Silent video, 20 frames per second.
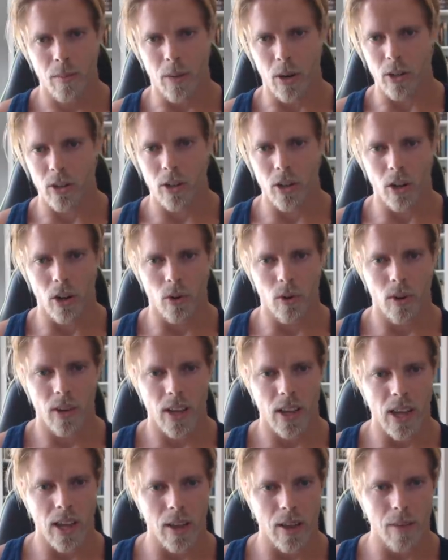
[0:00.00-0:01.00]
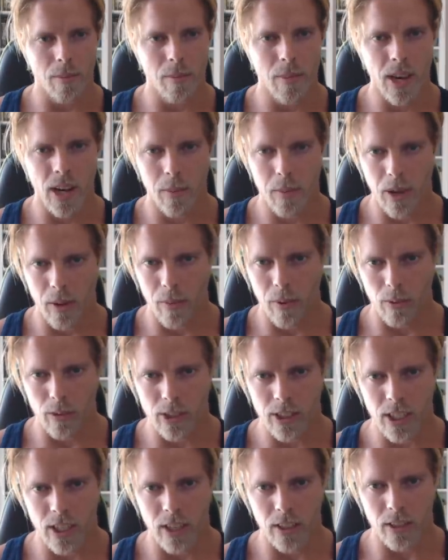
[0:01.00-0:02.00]
But, you know, many people will
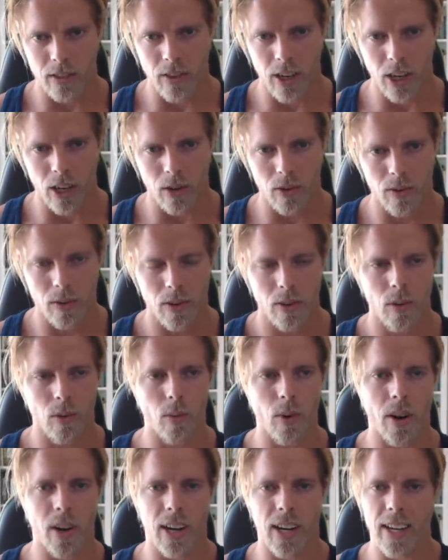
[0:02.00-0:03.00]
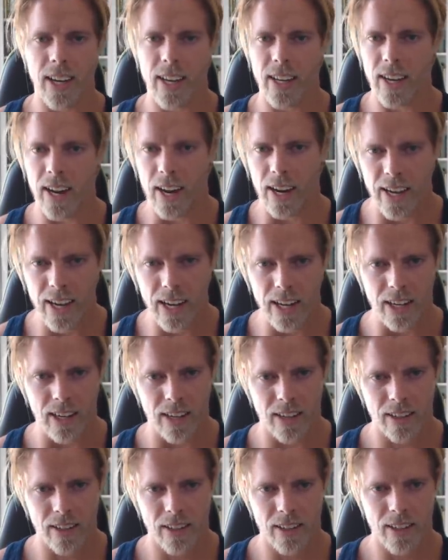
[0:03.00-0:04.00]
see this video where I,
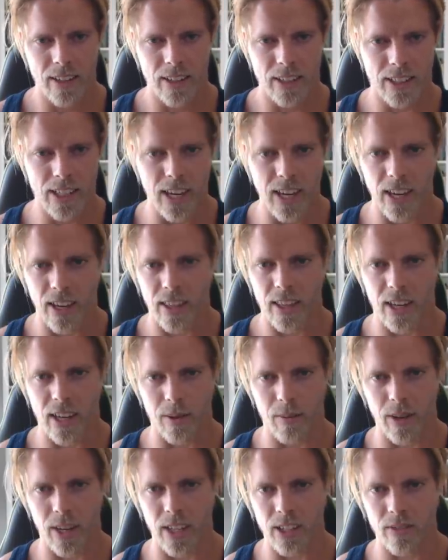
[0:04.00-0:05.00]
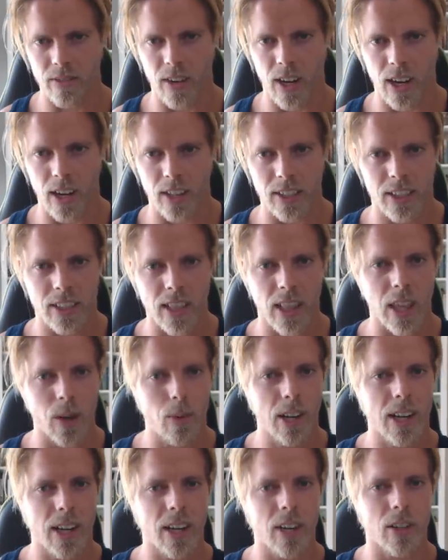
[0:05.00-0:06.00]
again, say that I'm against violence, they
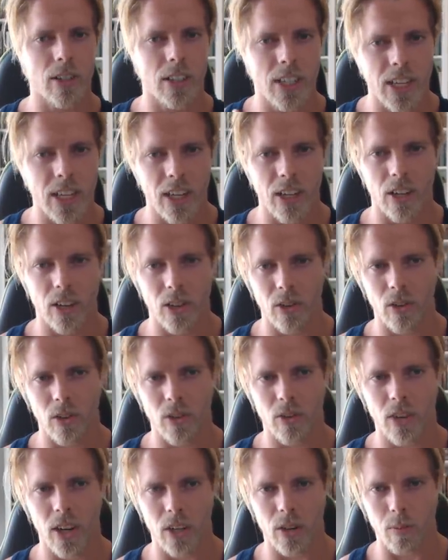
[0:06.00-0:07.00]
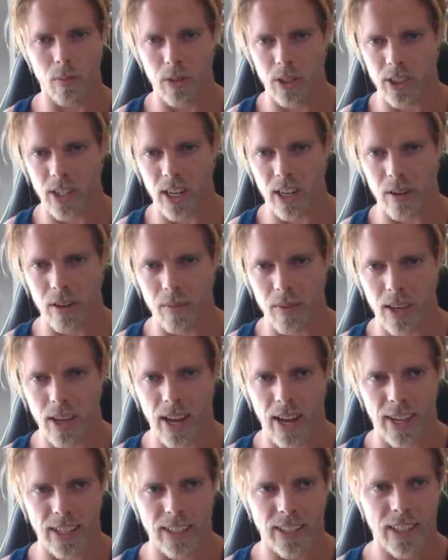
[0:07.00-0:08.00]
will continue to try to present me
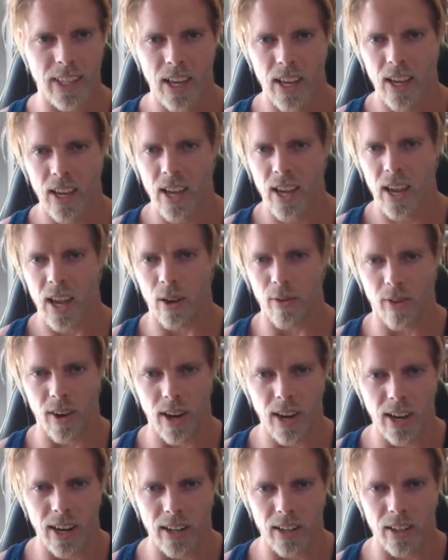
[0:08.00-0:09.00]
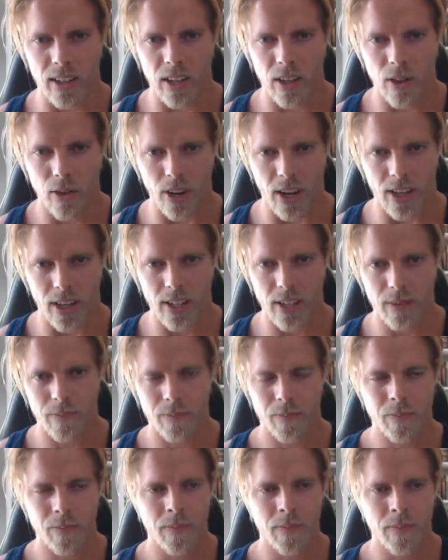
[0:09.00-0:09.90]
as a violent threat.